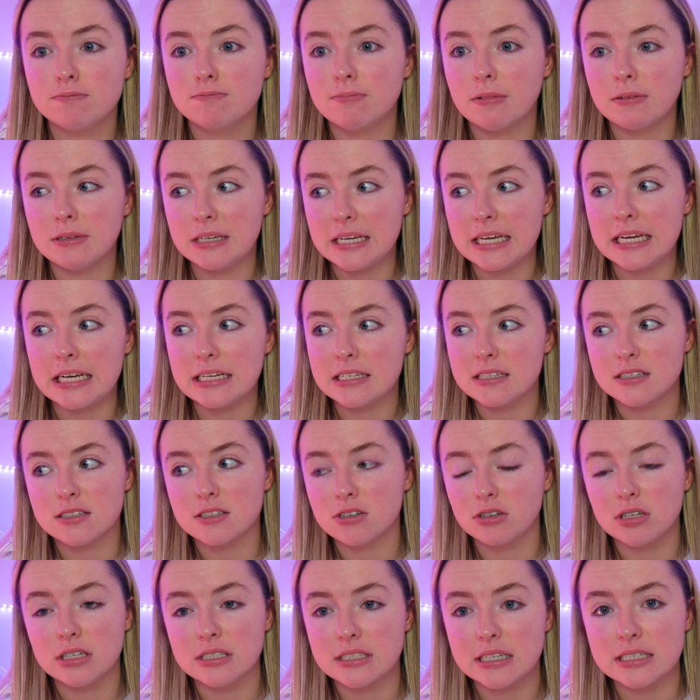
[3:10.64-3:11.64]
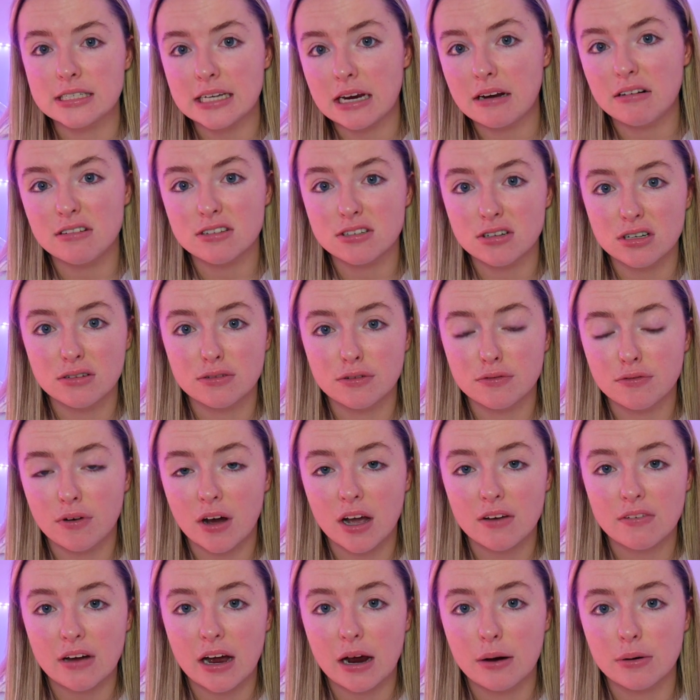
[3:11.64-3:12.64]
need to study, sit down and study for
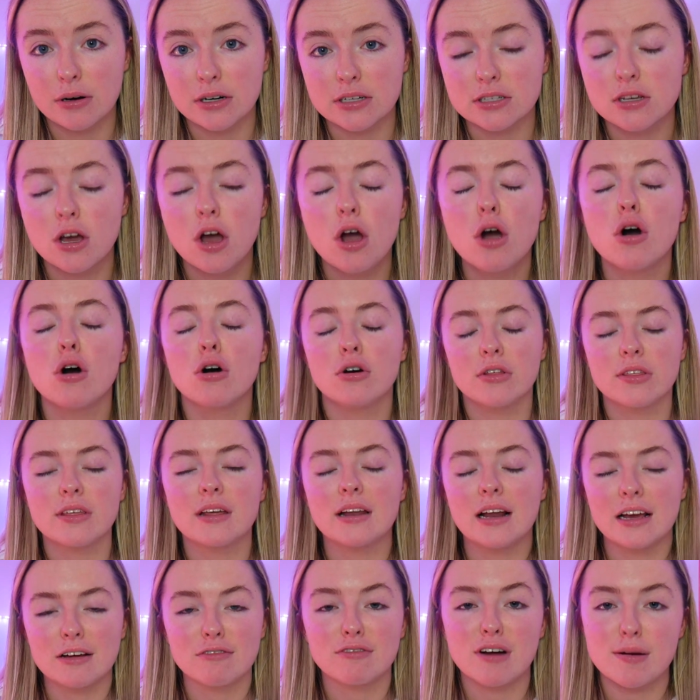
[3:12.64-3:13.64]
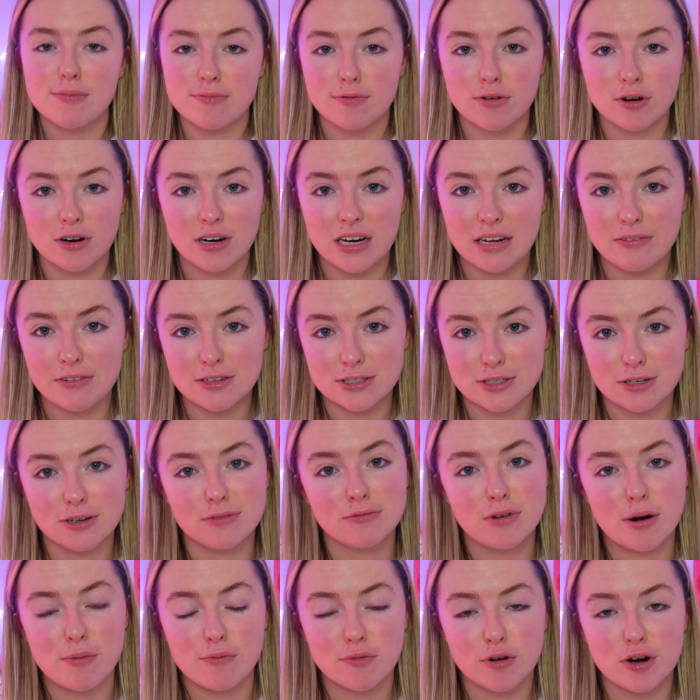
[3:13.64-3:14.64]
5 hours, other than like right before you're Leaving Cert and
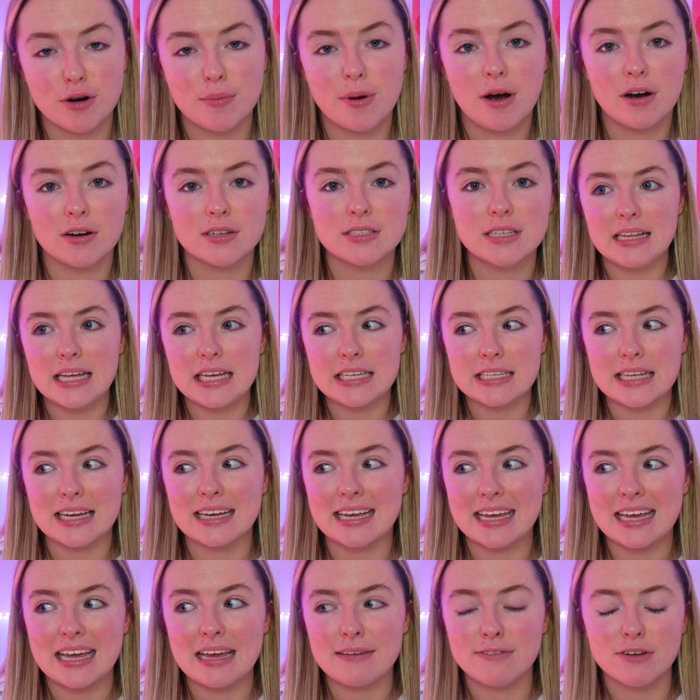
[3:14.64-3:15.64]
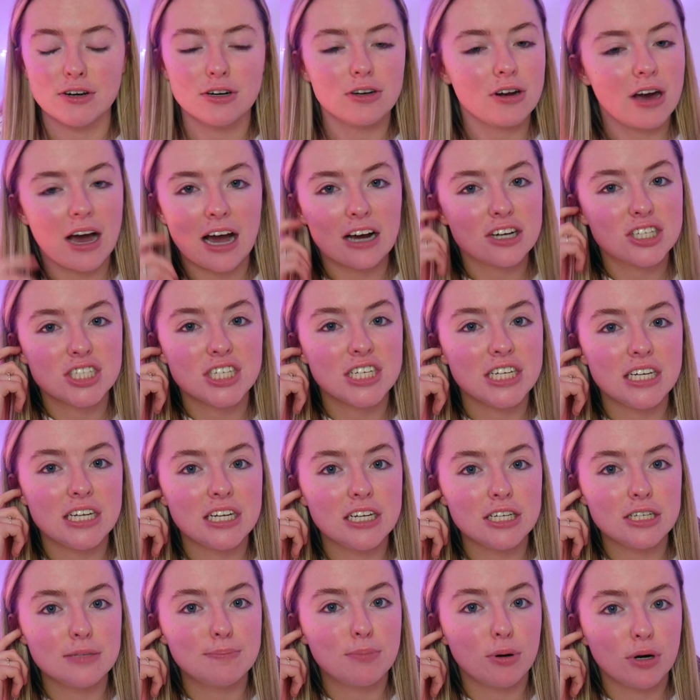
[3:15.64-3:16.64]
right before your mocks, is like if you're not actually
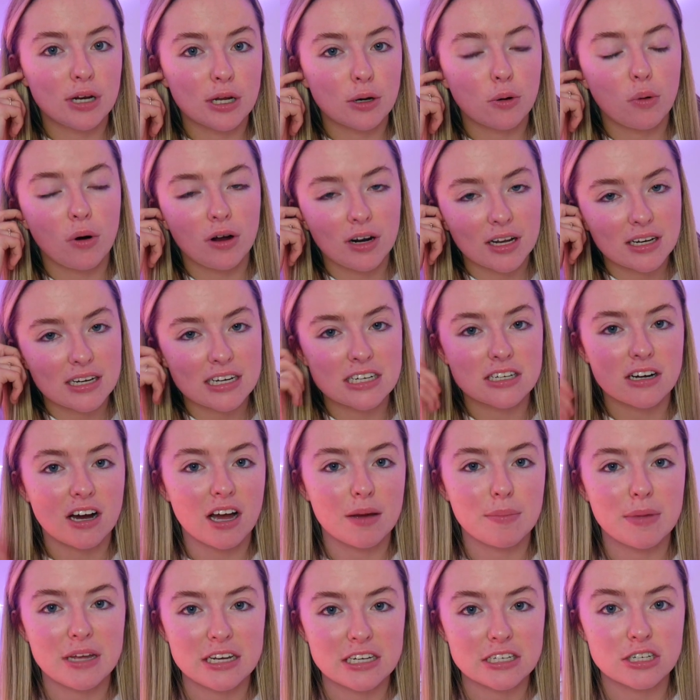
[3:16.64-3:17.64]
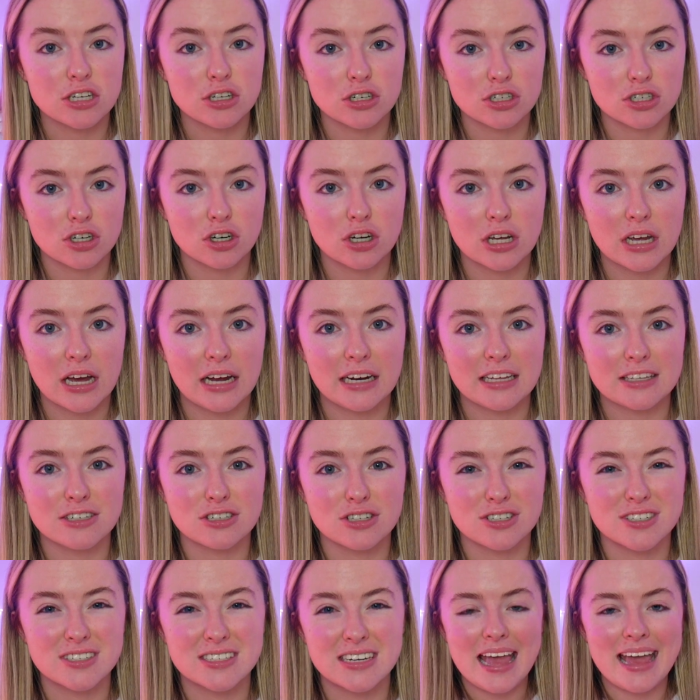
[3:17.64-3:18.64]
putting quality time into your study, and
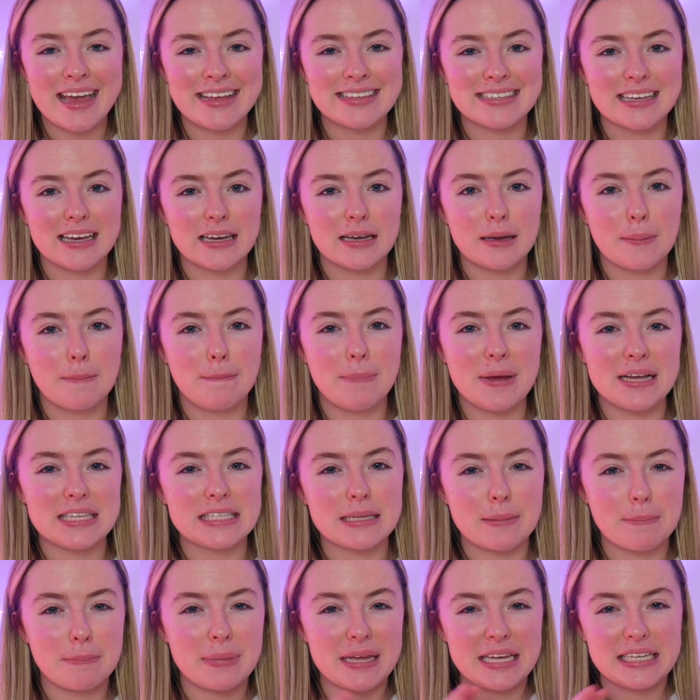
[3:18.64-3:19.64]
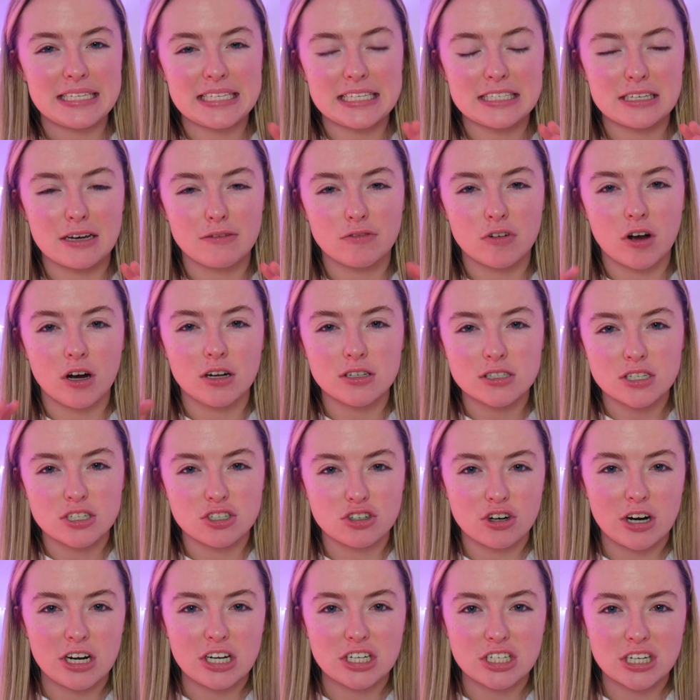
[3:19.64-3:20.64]
it's like bits and pieces of
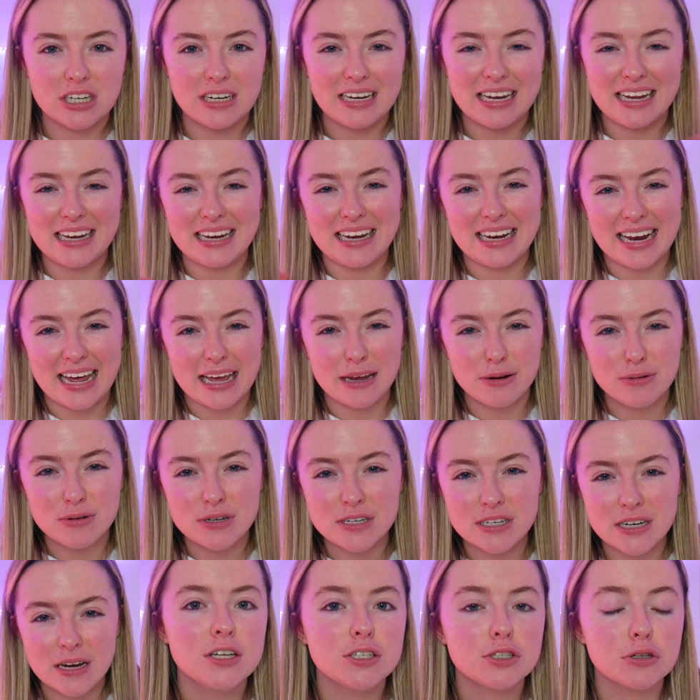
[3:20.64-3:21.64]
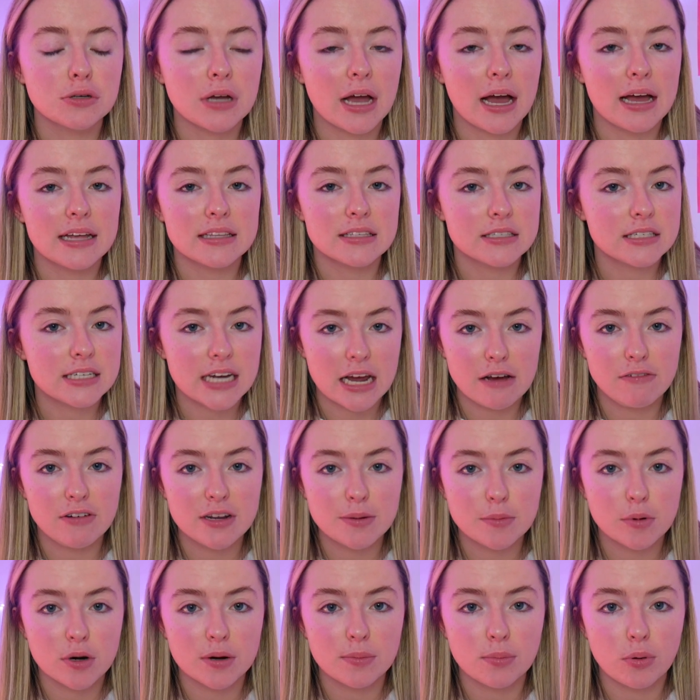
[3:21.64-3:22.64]
concentration in and out. So yeah, it's definitely
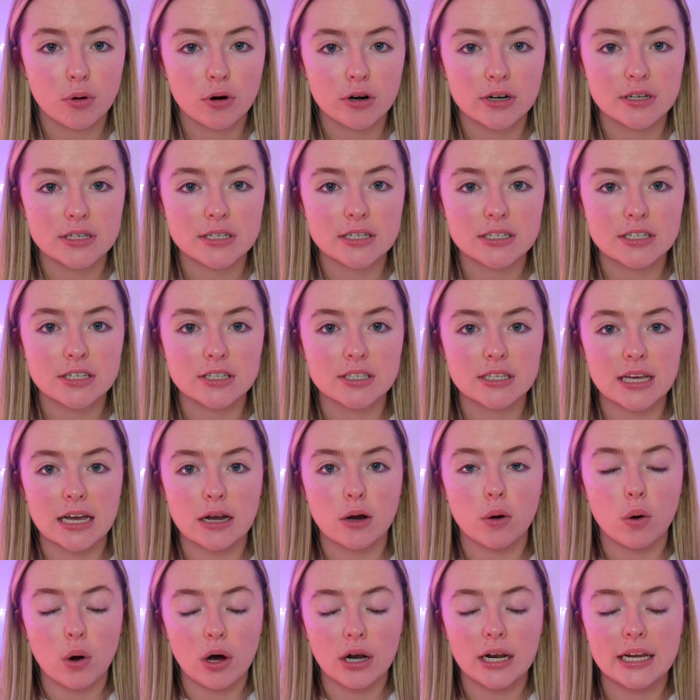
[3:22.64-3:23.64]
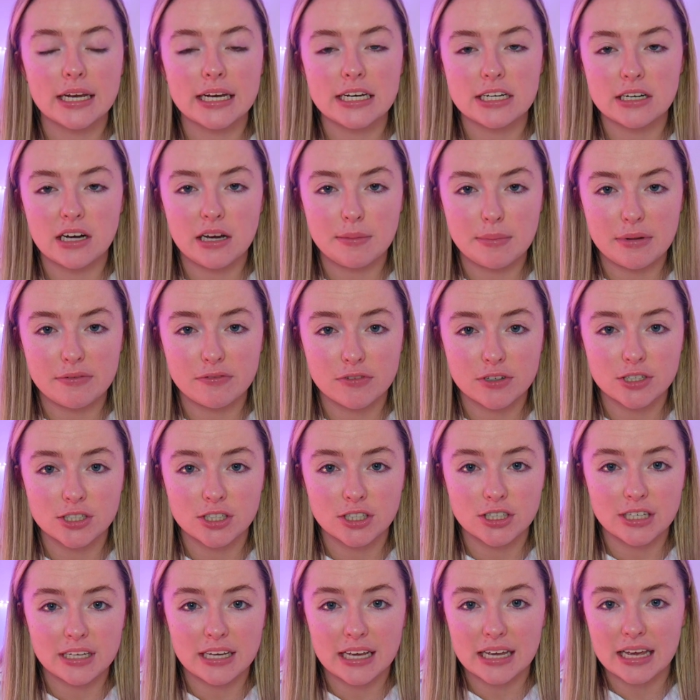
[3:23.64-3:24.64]
more important to just get quality time in for
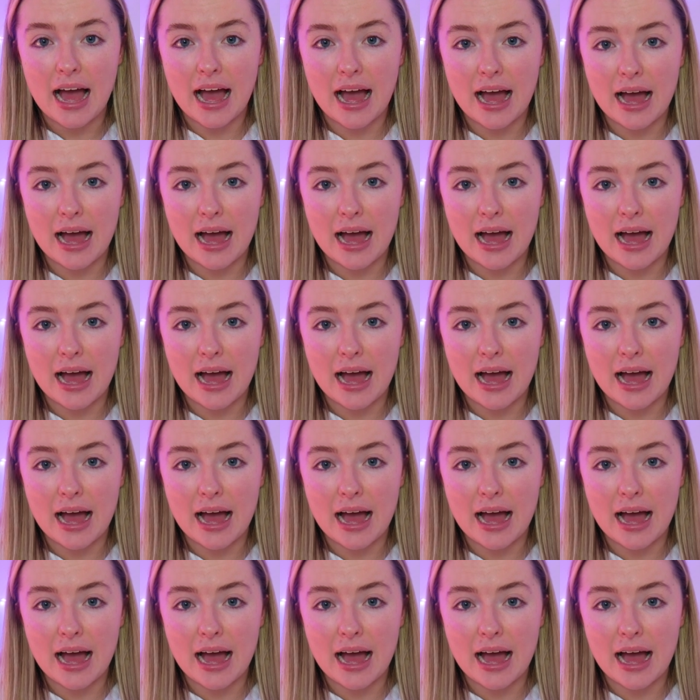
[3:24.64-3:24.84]
studying.